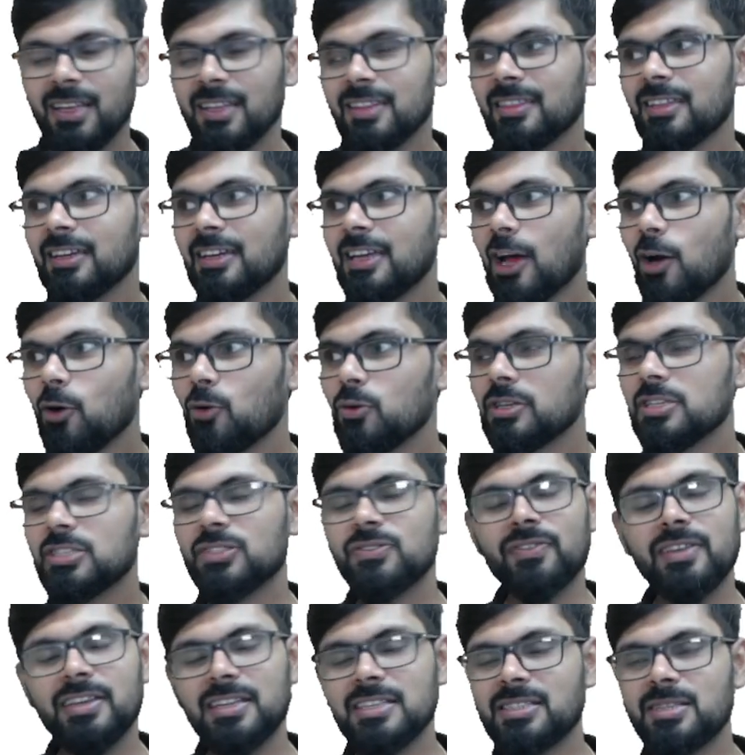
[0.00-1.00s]
The doubt is
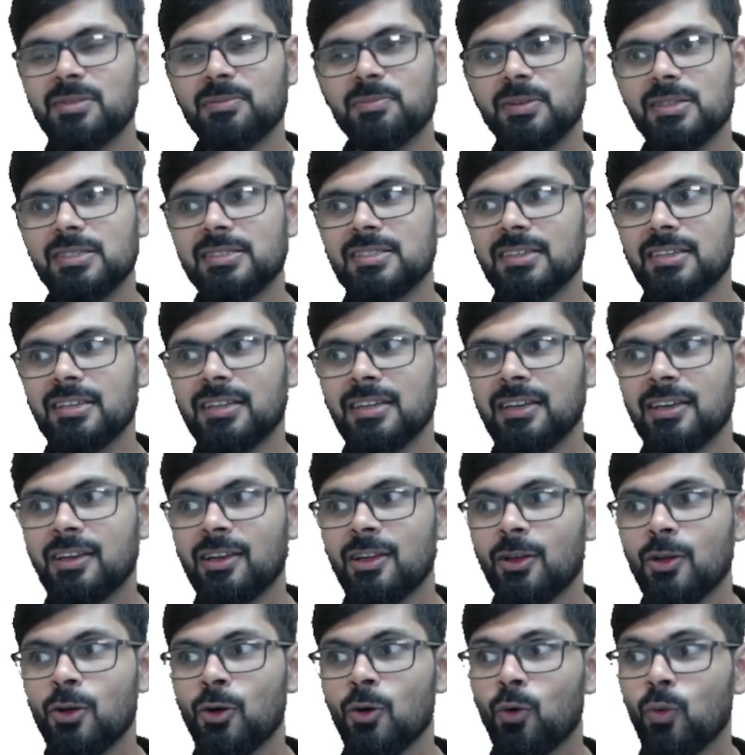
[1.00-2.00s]
very simple, sir.
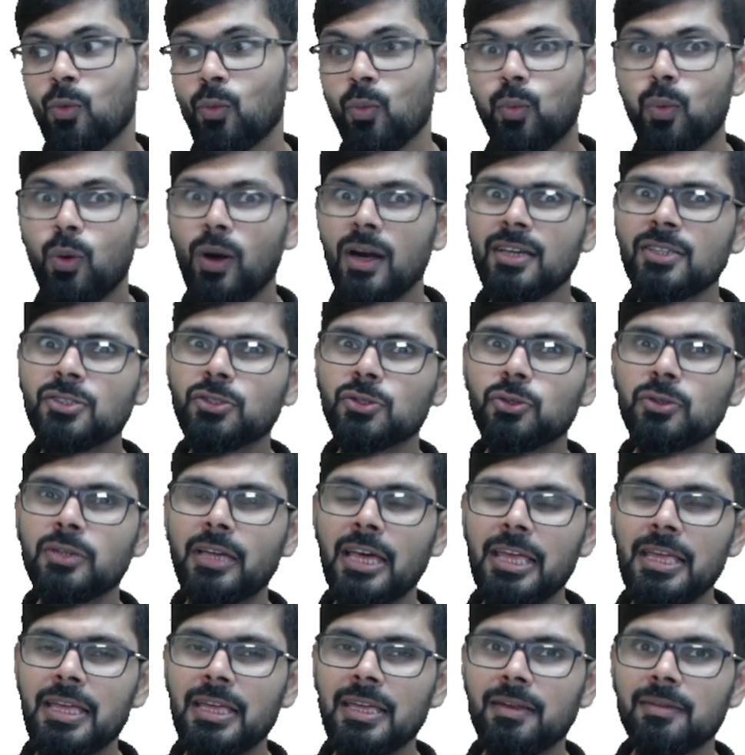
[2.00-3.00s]
What should
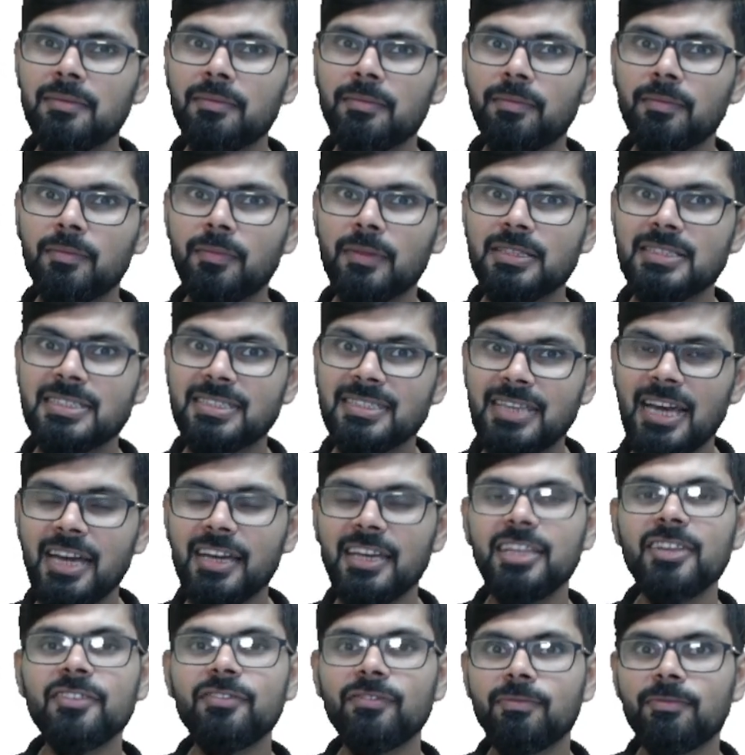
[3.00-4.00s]
I
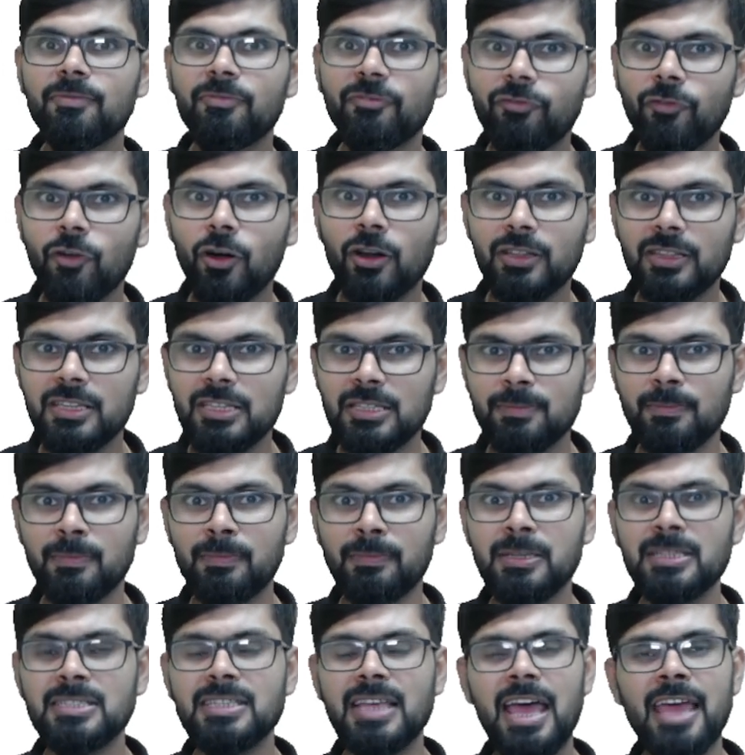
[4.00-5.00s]
study for the
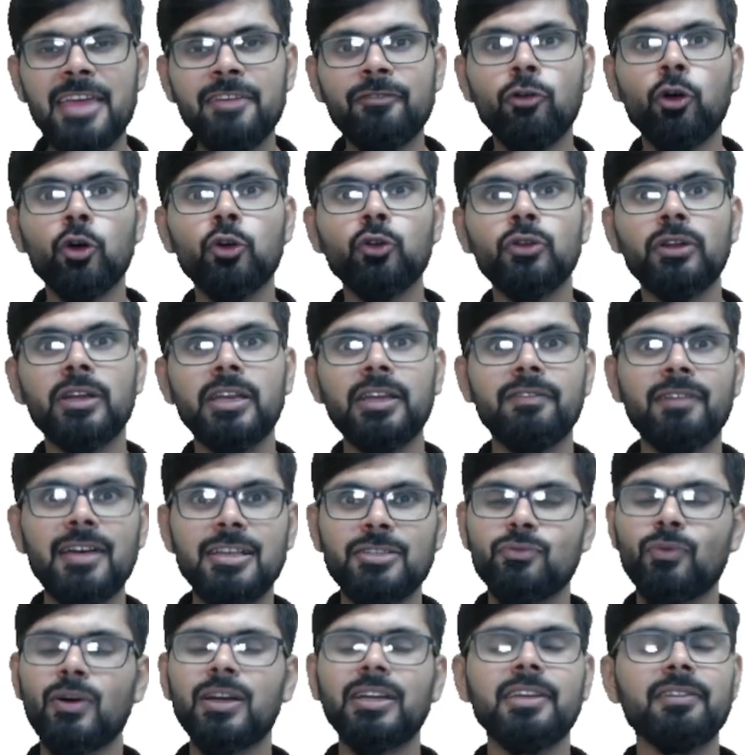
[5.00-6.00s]
miss? I want to
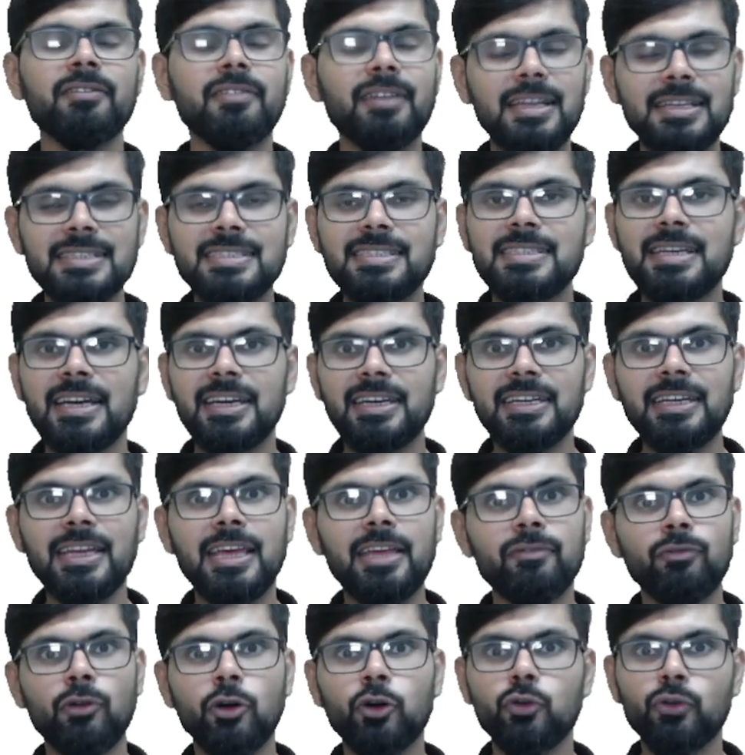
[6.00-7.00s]
revise whatever I studied.
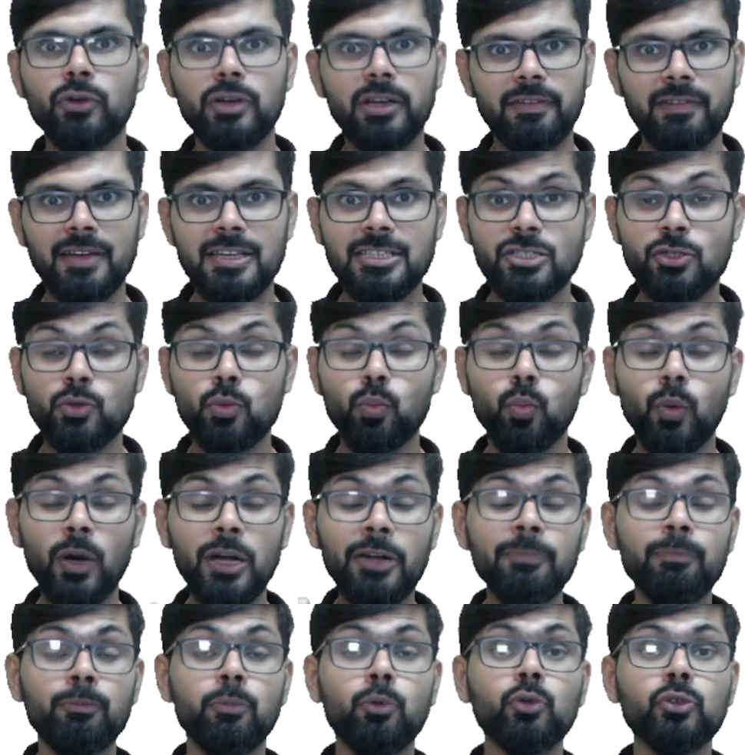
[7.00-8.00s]
I want to revise. So
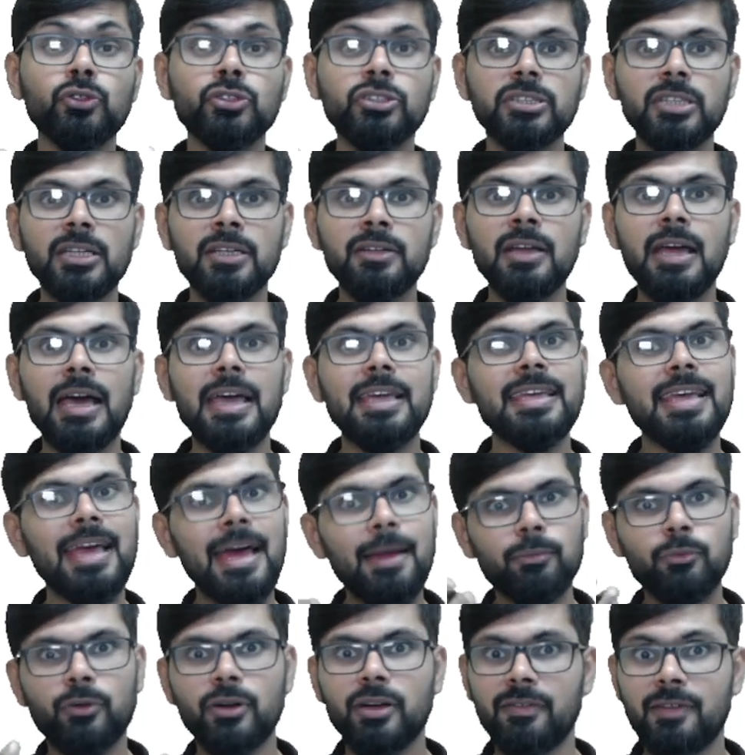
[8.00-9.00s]
what portion I
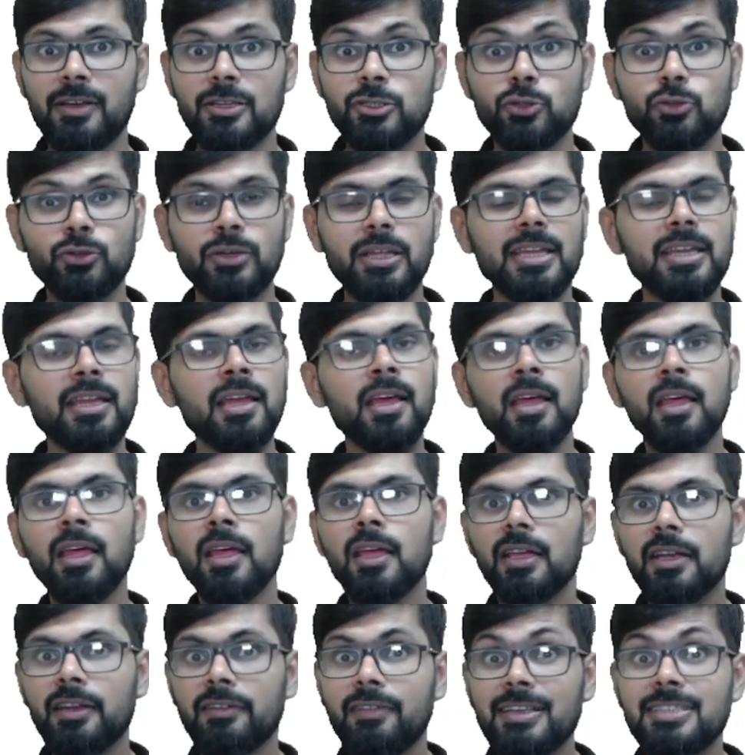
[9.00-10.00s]
have to revise? Should I
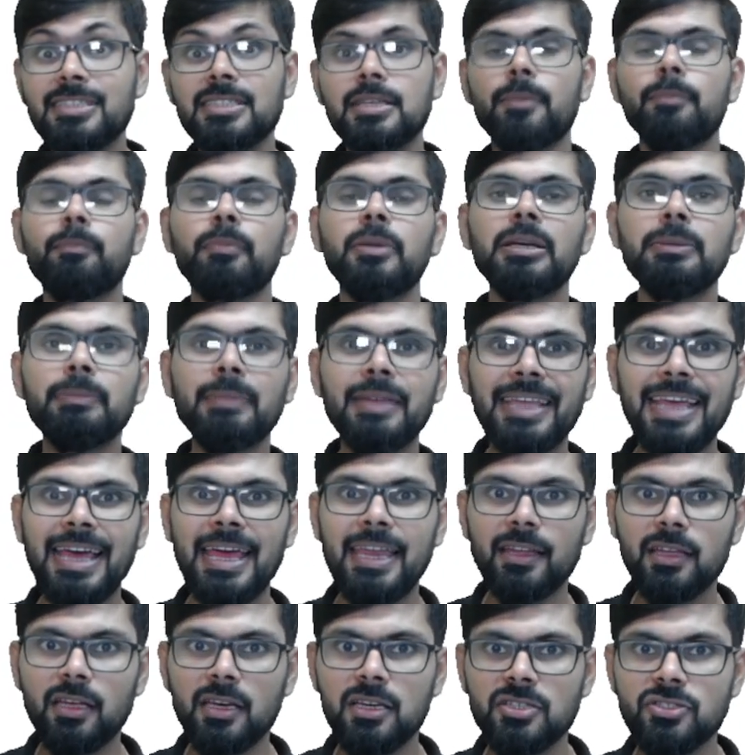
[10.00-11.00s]
revise complete
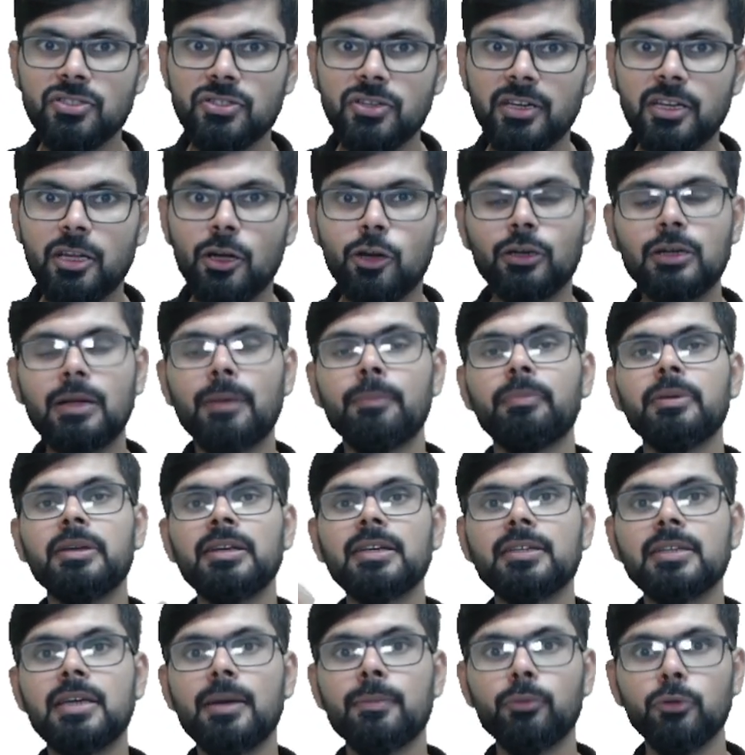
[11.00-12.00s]
mechanical engineering or
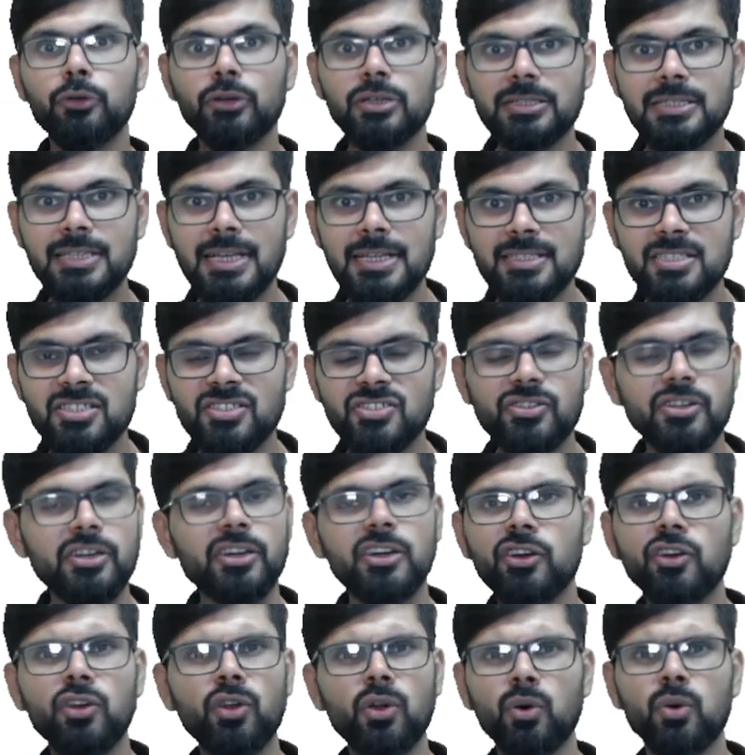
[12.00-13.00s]
complete computer science
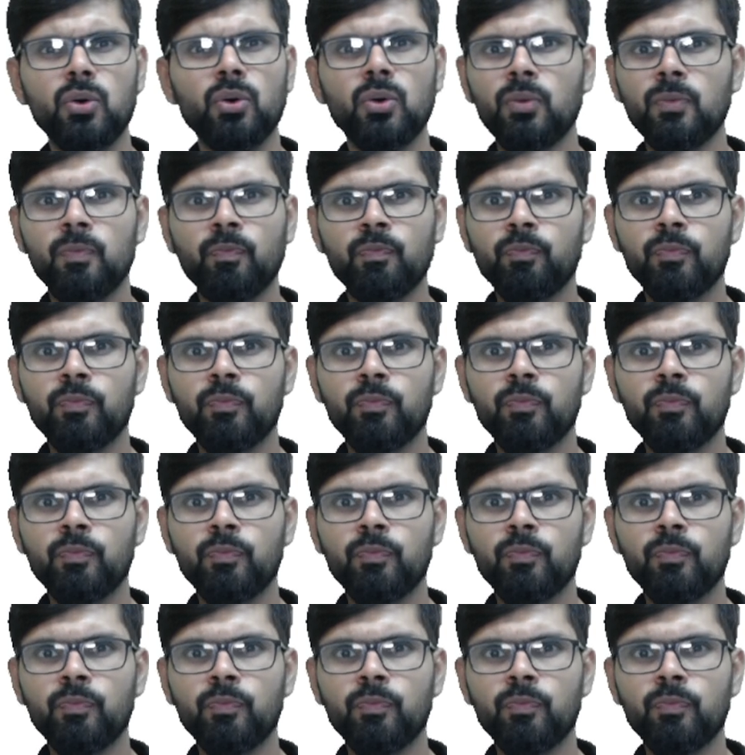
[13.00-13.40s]
engineering? No.